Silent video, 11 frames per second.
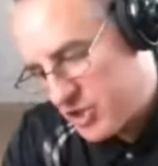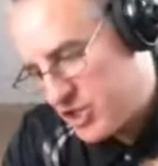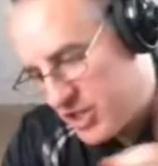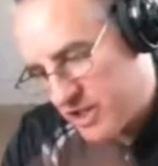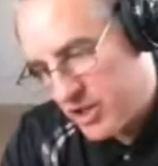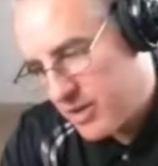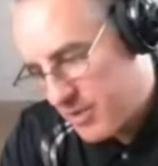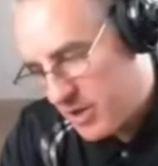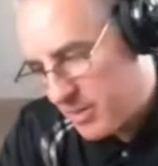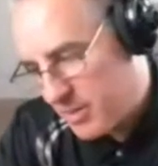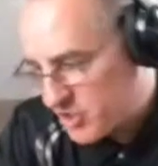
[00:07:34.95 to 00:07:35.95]
to send
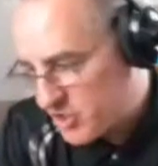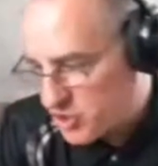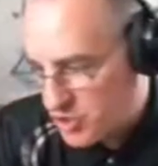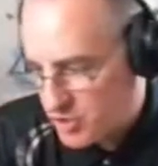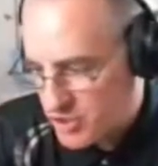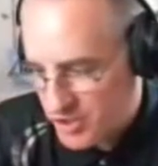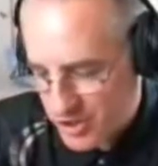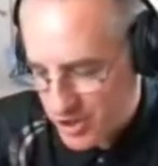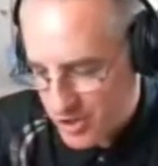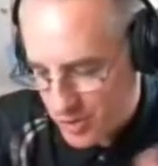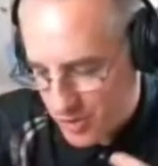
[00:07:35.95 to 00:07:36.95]
a messenger to
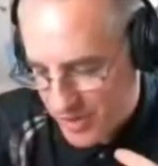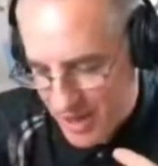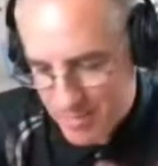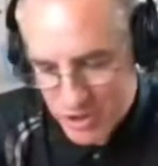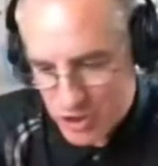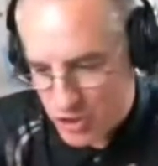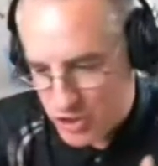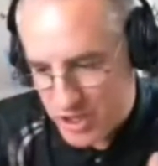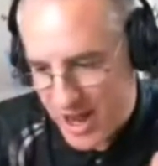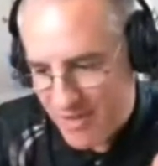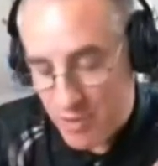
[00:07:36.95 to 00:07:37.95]
you, and that messenger is
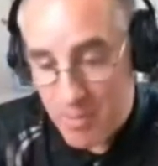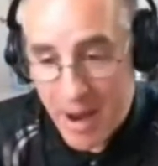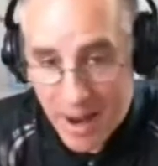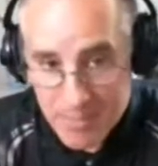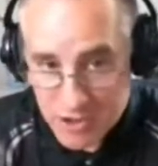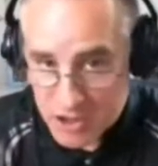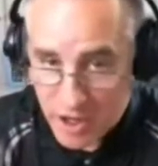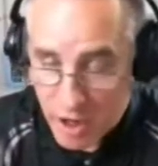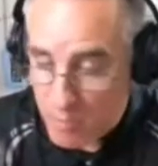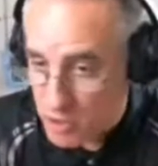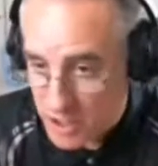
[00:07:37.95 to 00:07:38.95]
going to have a map that's going to
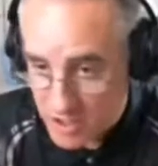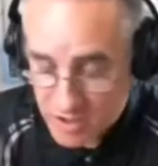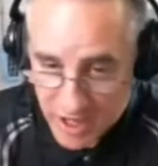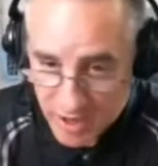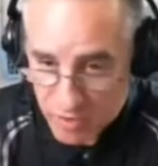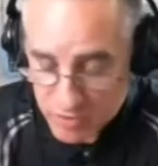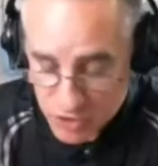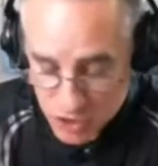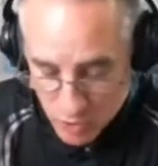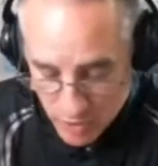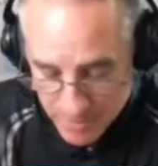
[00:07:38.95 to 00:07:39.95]
help you get to that Elven
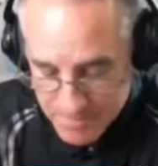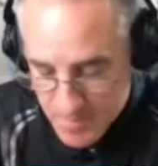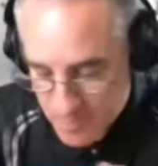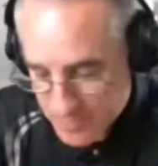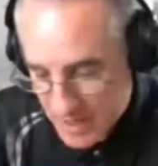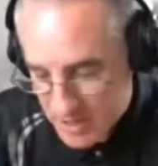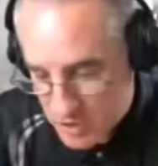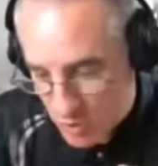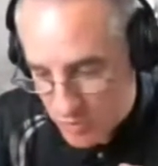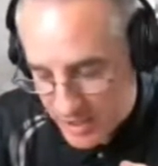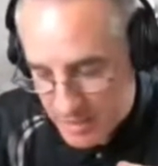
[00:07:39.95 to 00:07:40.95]
Sword.
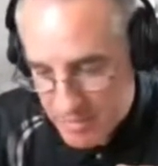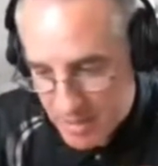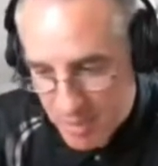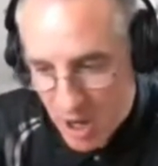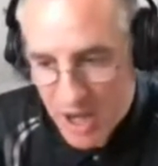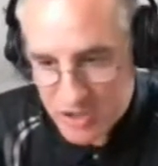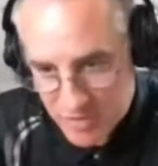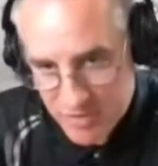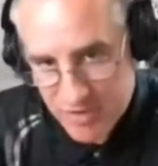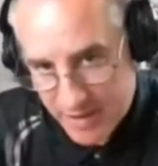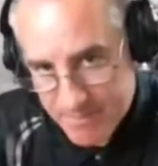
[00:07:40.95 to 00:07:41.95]
So they can be a positive
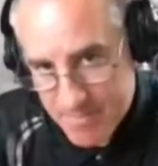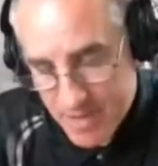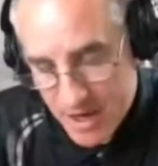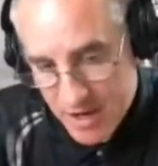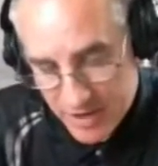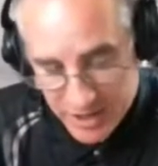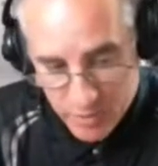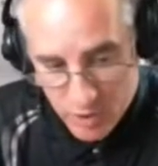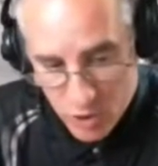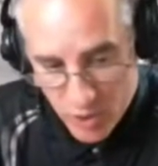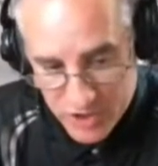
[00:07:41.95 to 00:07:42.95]
thing. They can
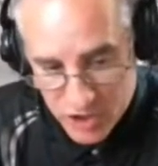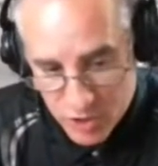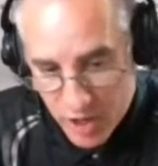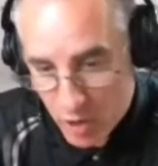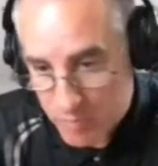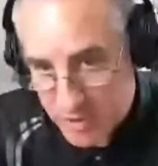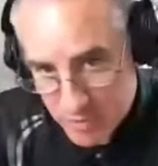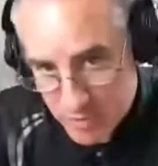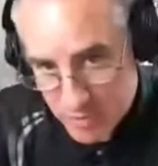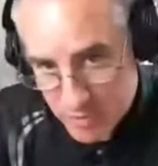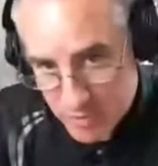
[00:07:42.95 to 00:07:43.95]
request you help them
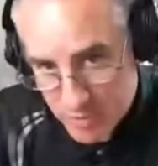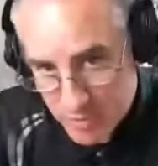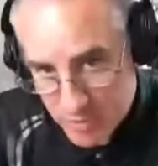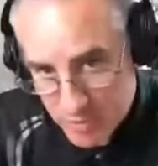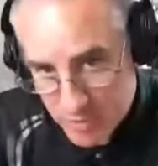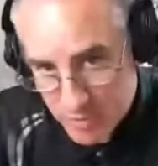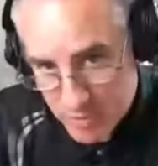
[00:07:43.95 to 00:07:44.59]
do things, etc.